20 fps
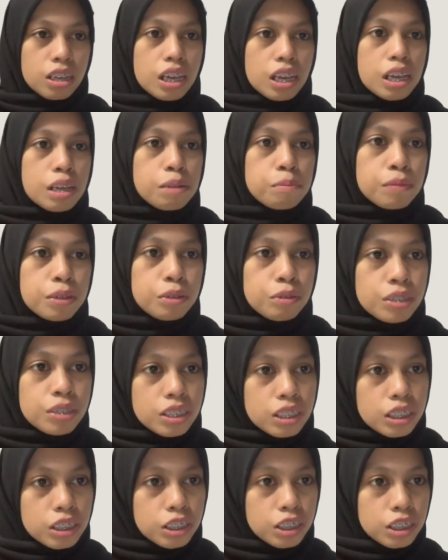And manual
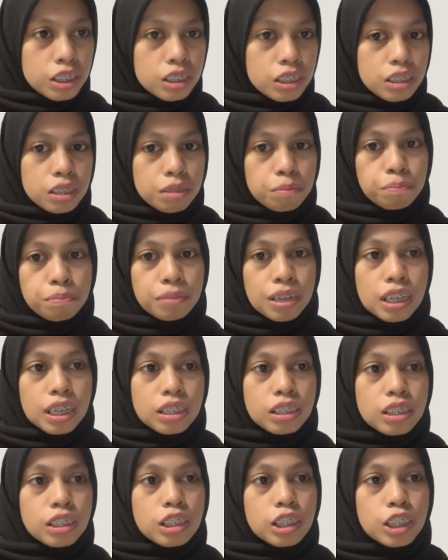insertion, part
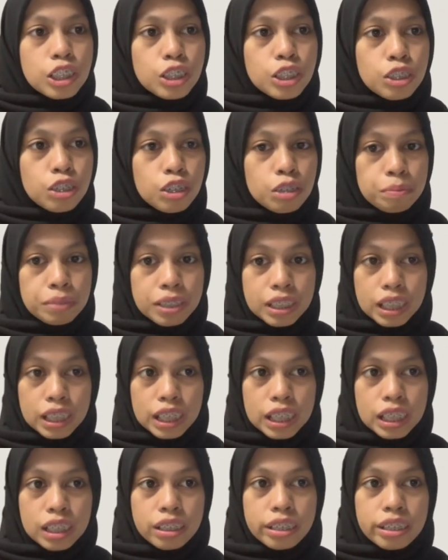secure
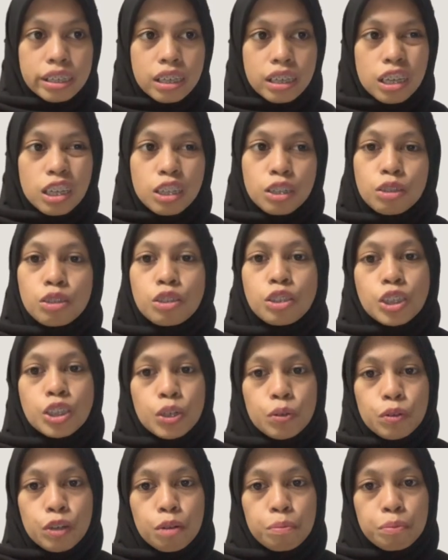immediately. No
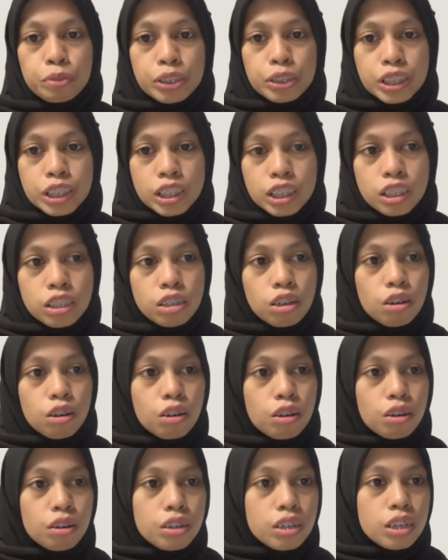screwy operation
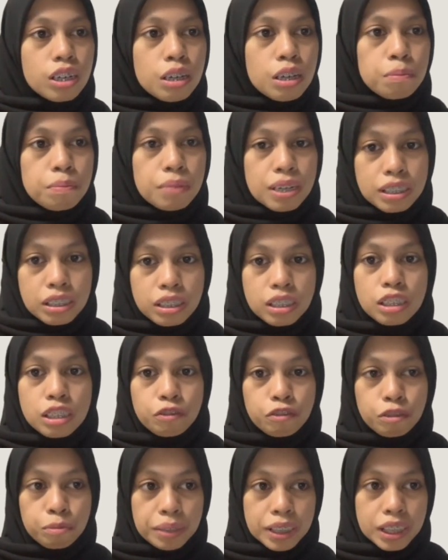or plastic
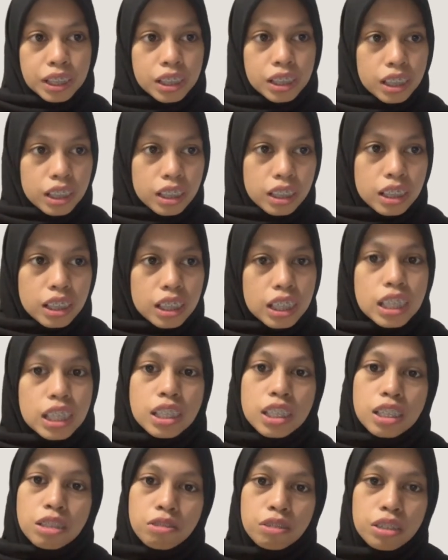deformation.
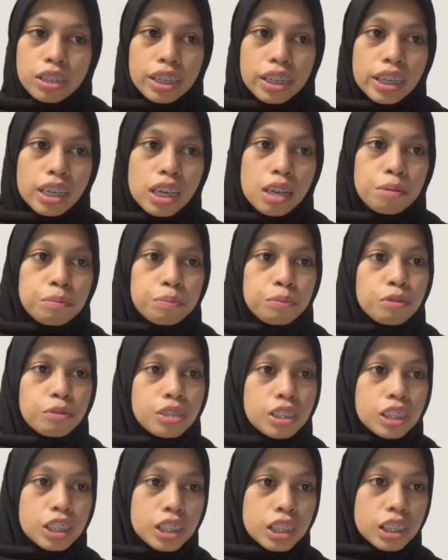Easy to align and
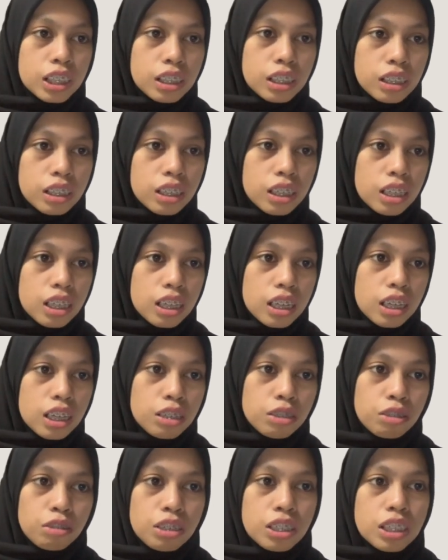position.
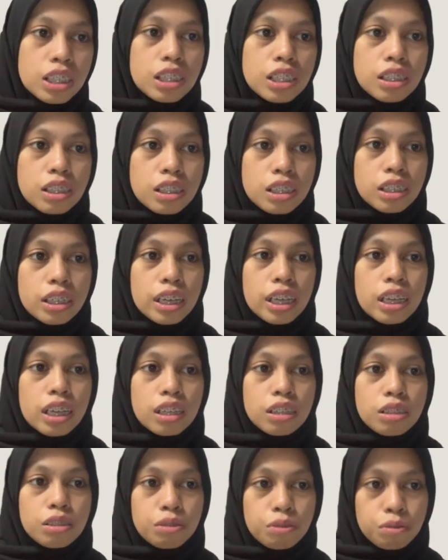No resistance
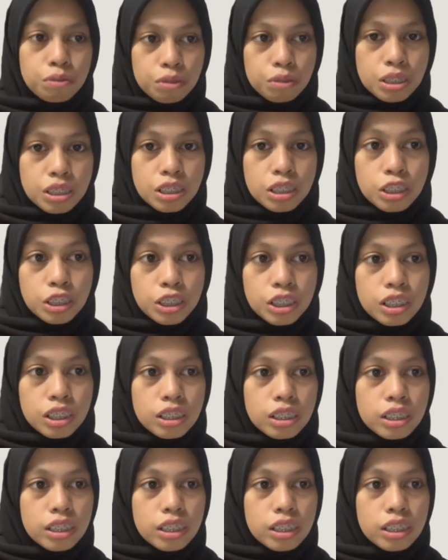to insertion.